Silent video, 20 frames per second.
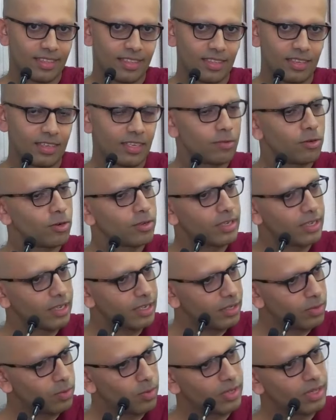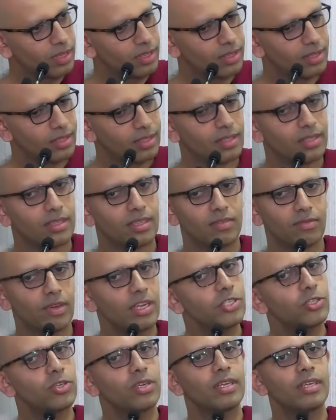The devotees will
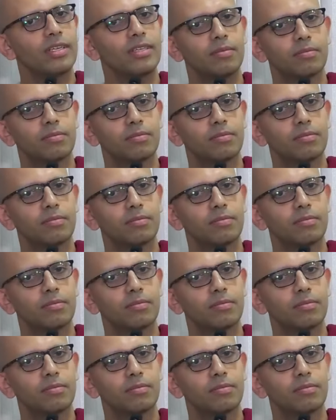eventually